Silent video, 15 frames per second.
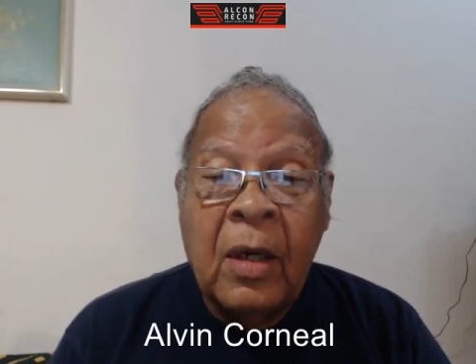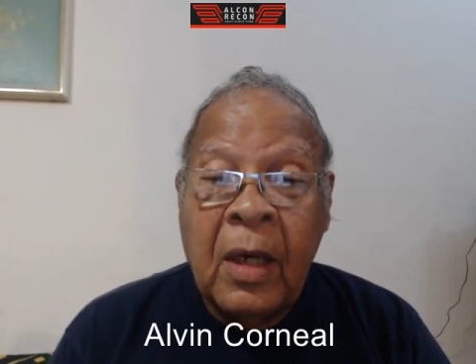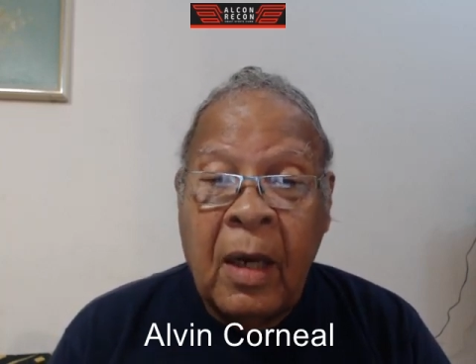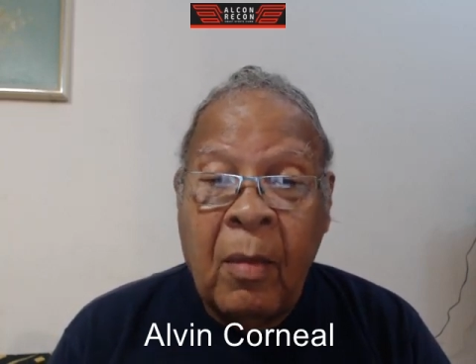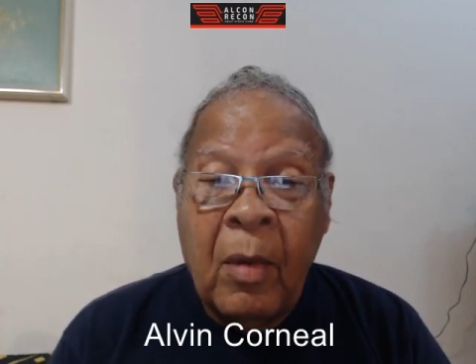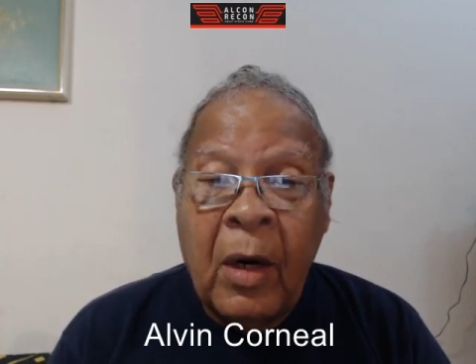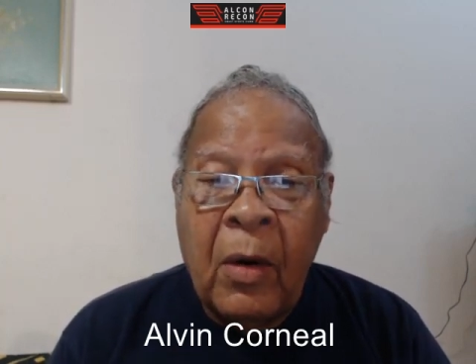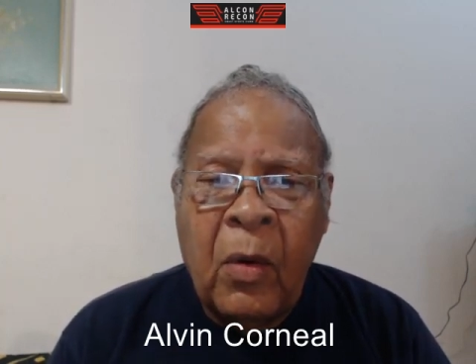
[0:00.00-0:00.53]

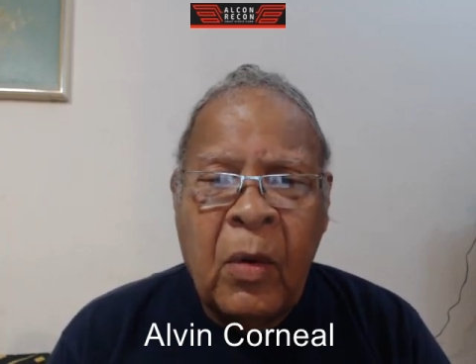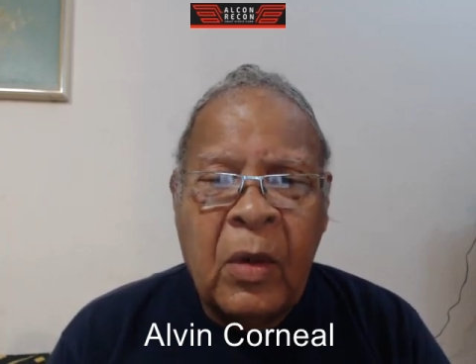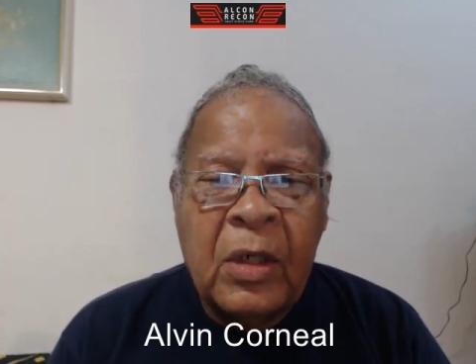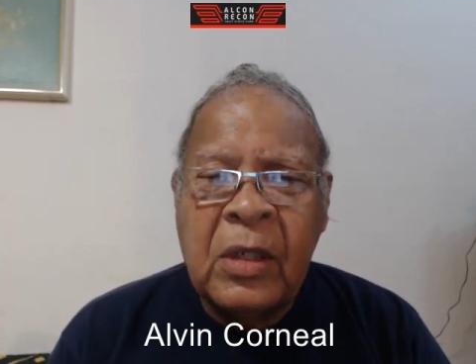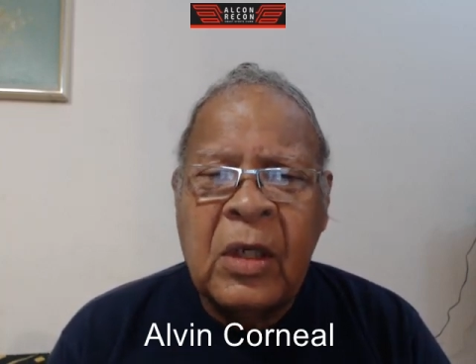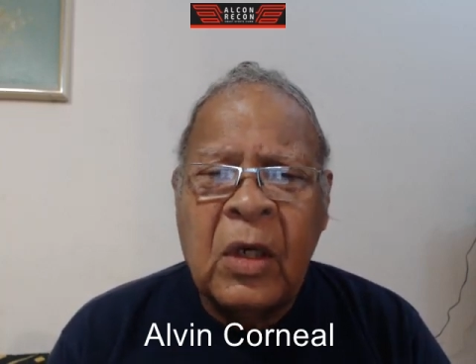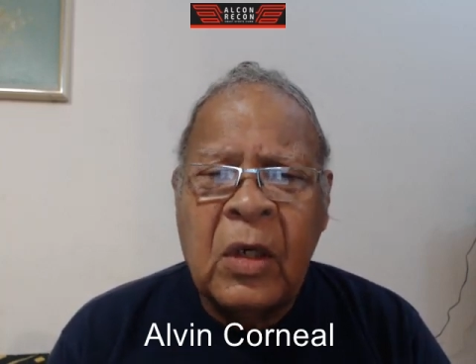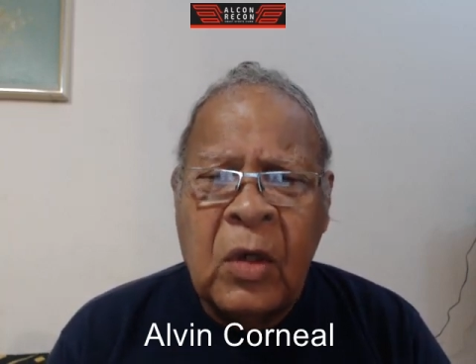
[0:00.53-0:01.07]
Kemar
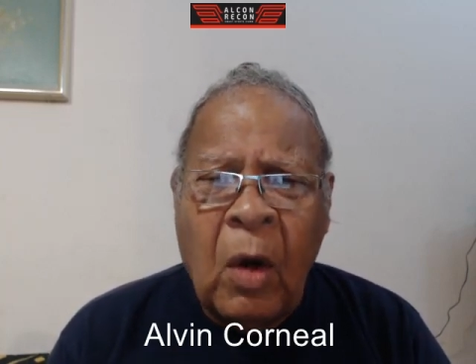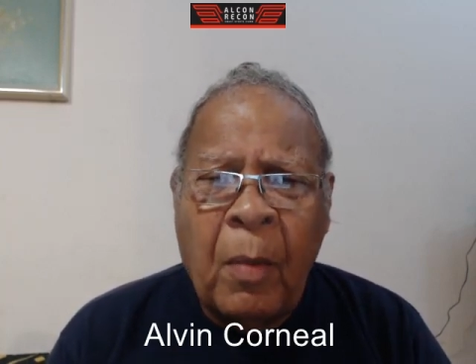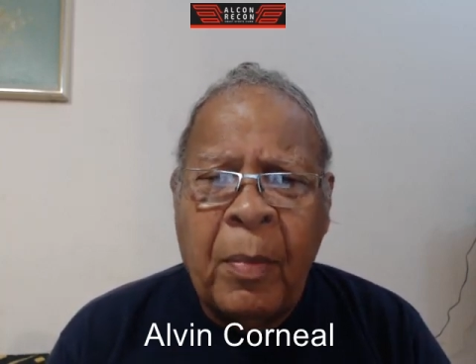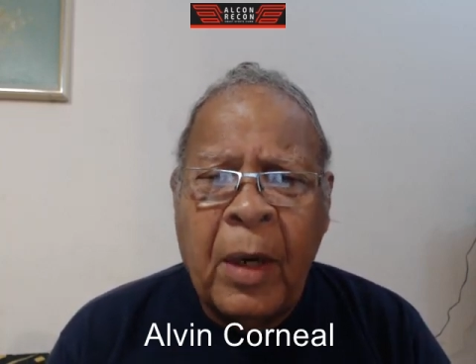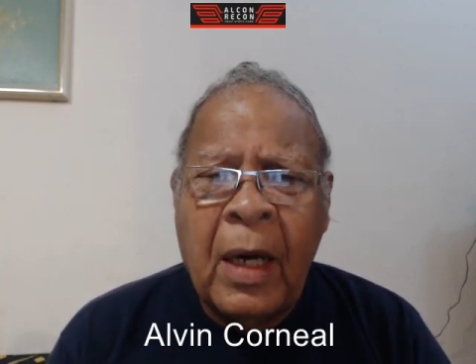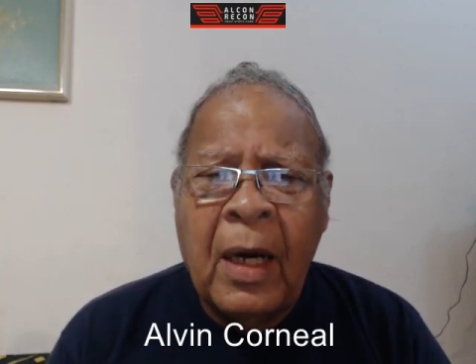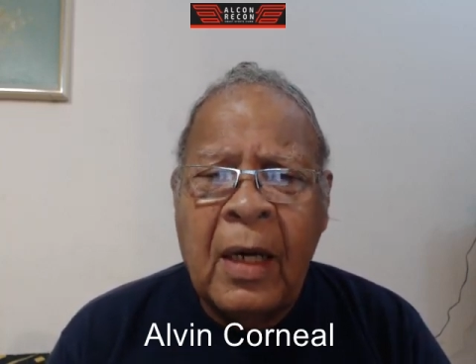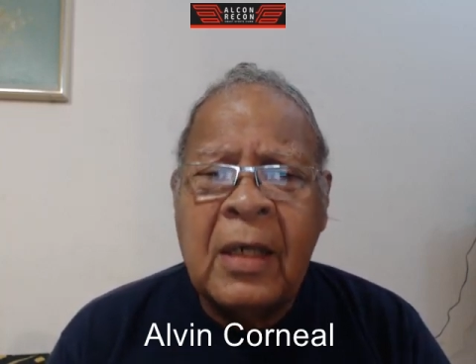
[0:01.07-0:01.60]
Rhodes is a
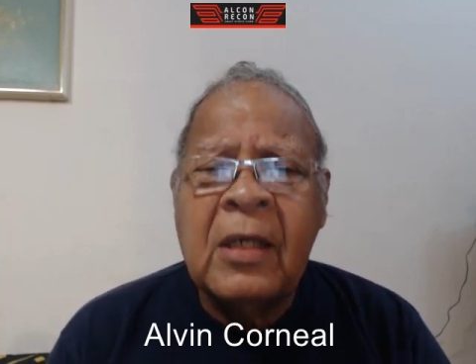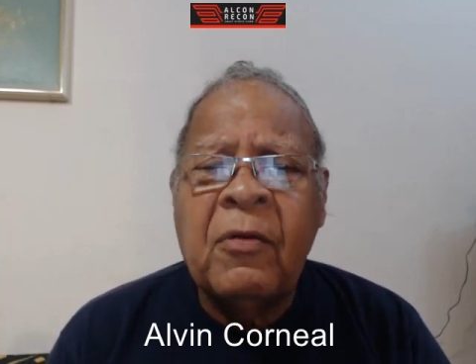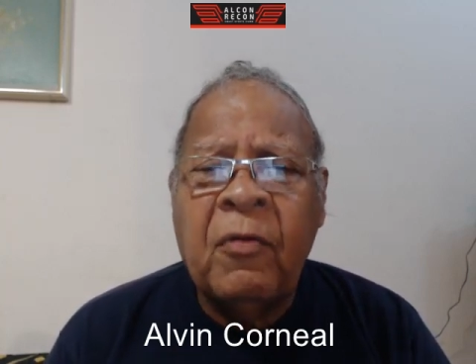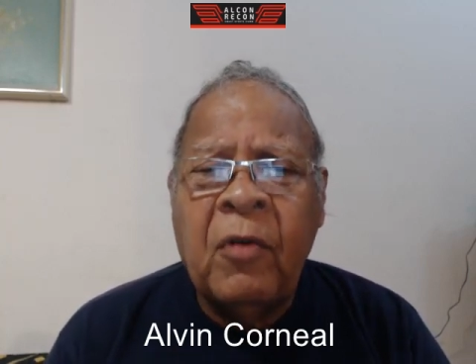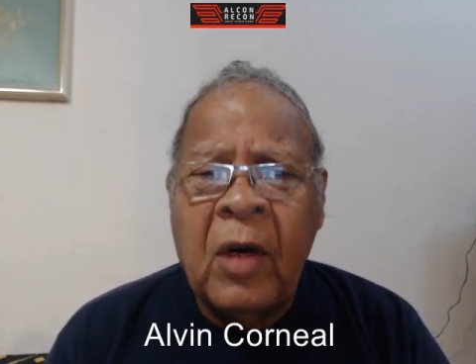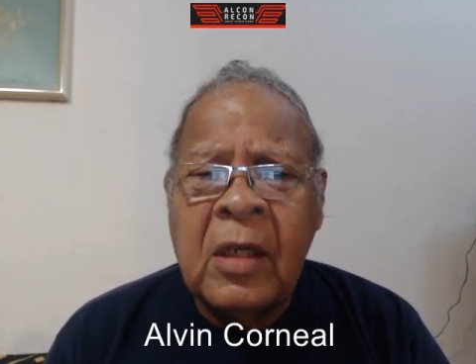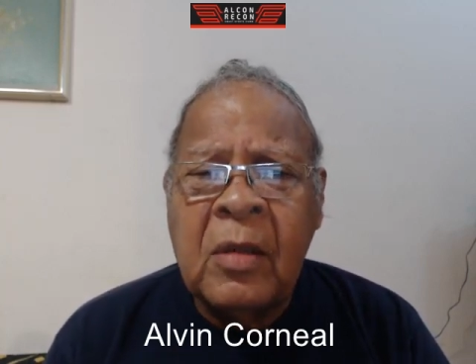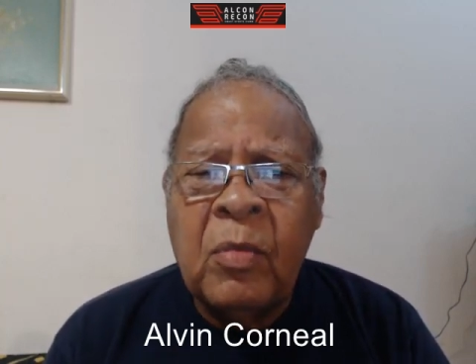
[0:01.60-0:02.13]
top class
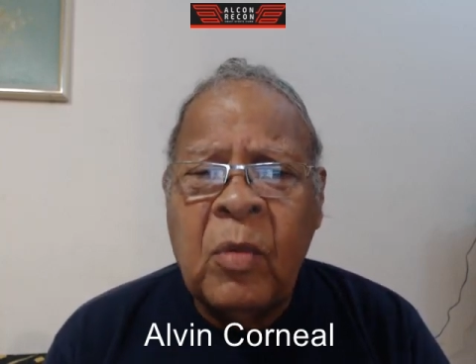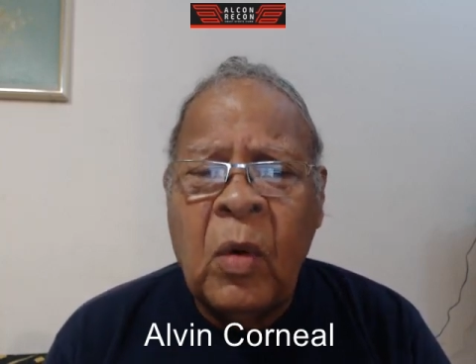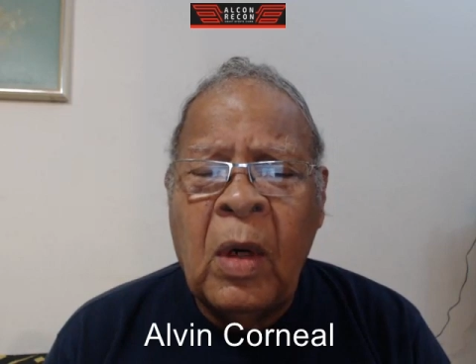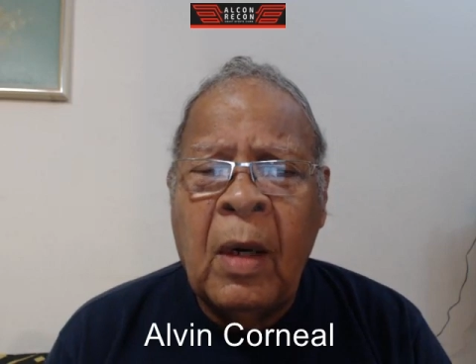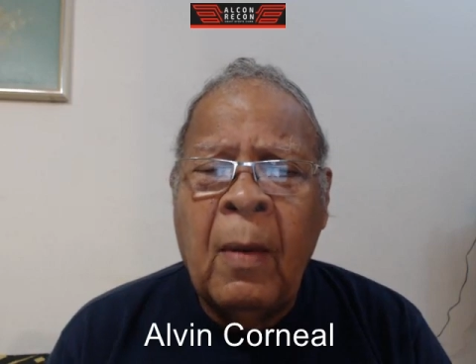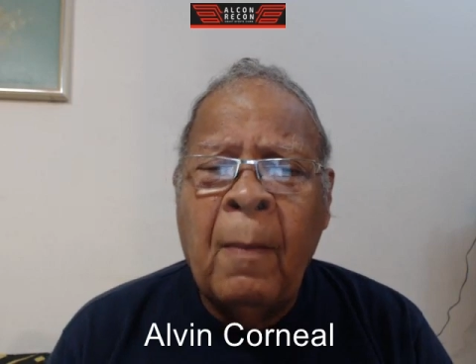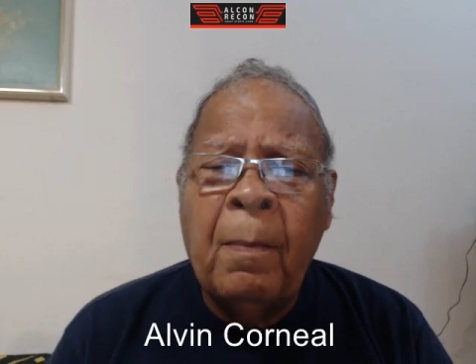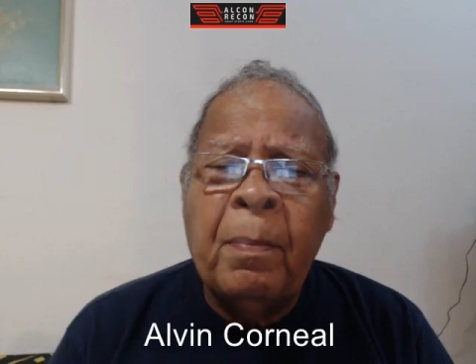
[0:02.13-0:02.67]
fast
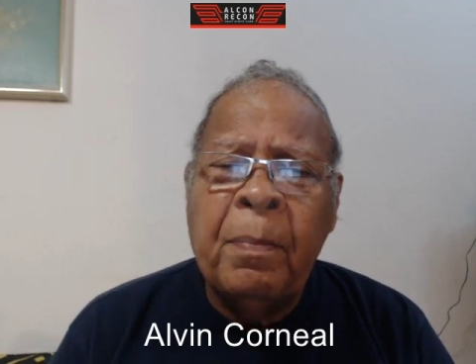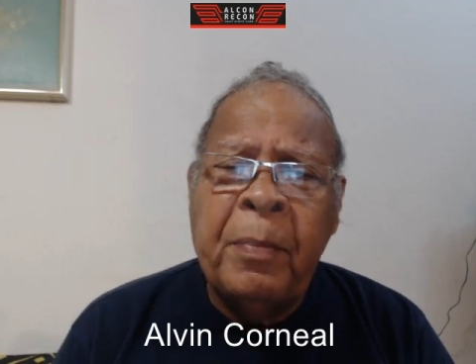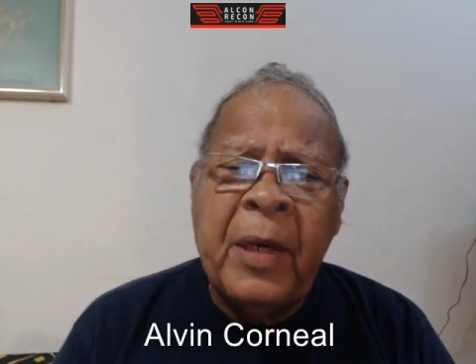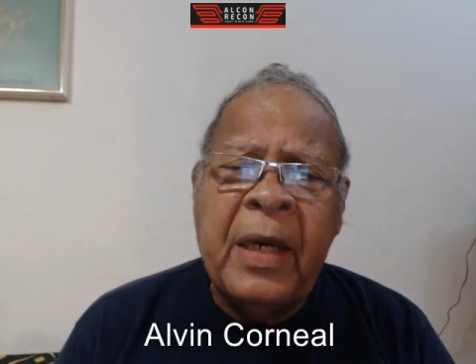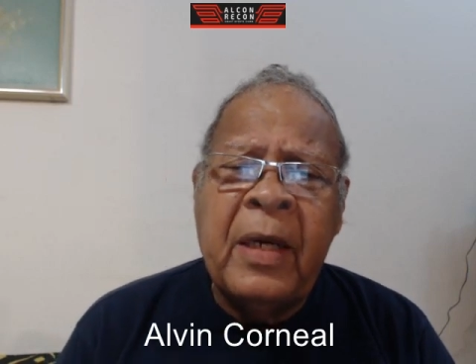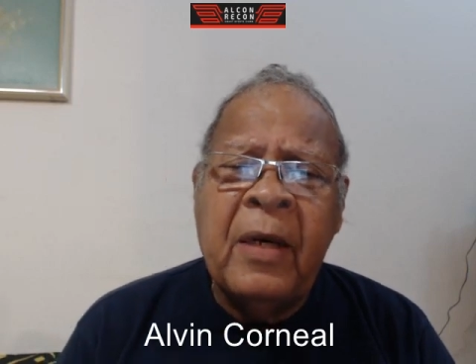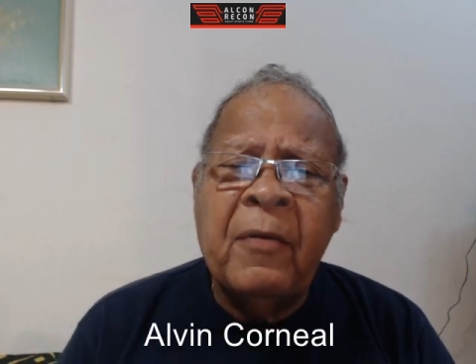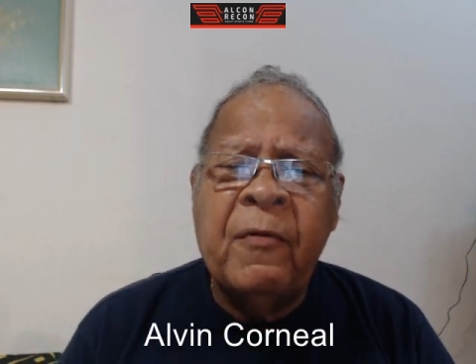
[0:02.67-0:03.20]
bowler.
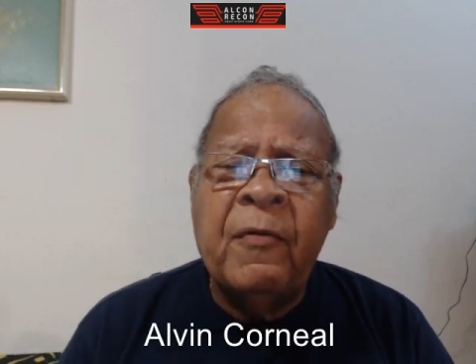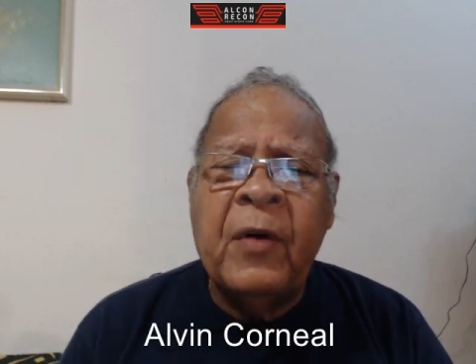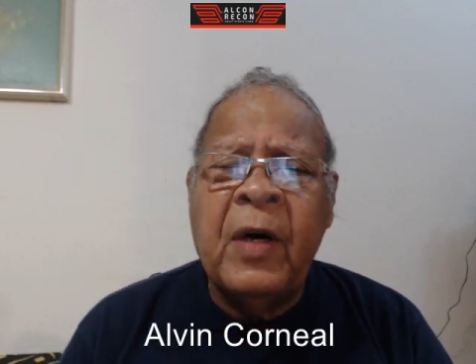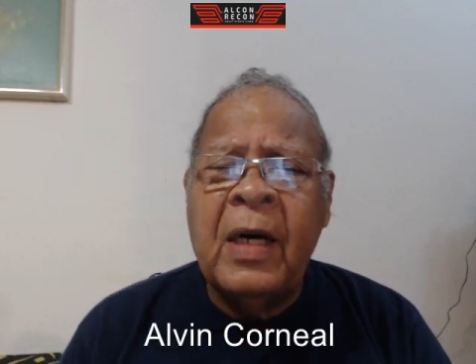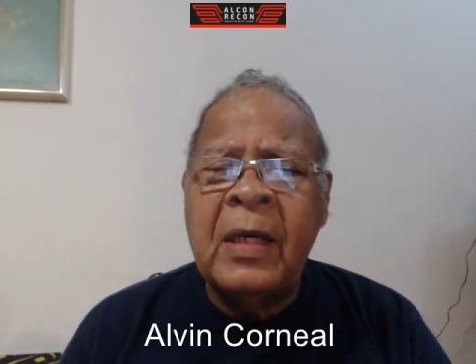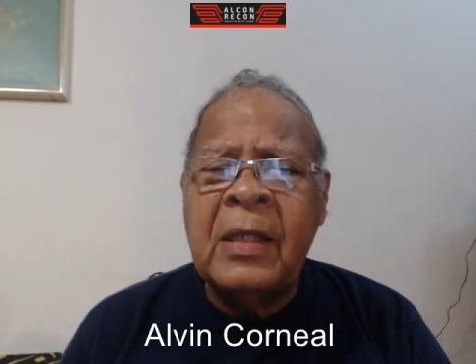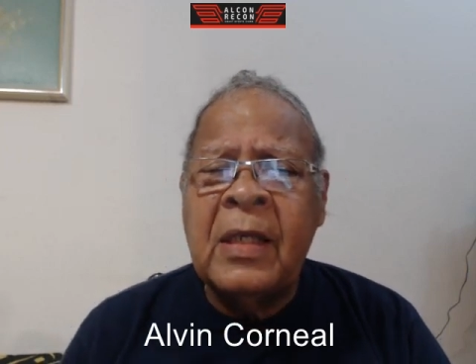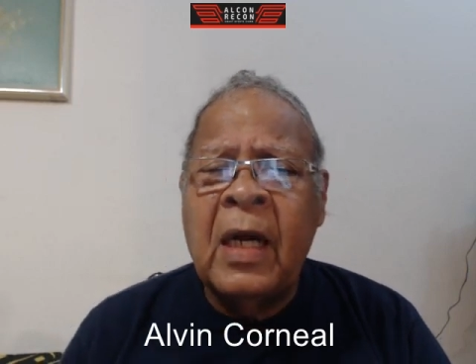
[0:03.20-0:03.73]
Medium
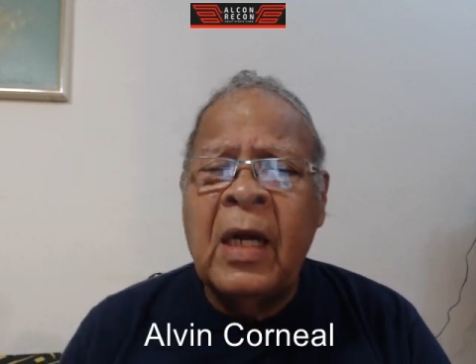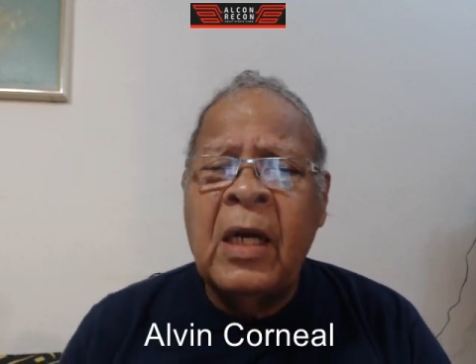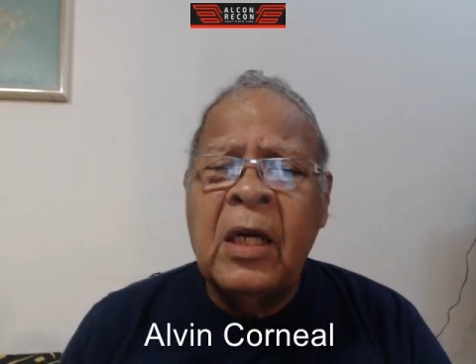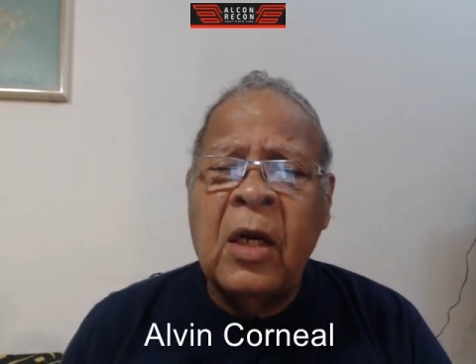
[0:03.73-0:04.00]
fast,